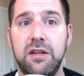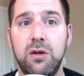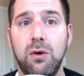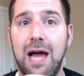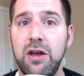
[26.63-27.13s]

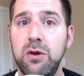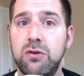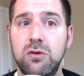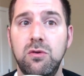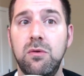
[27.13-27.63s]
to allow you
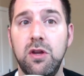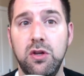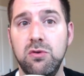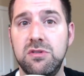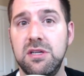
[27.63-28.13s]
to
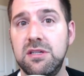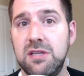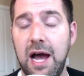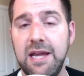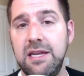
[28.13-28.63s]
use this
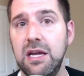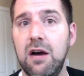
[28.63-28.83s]
idea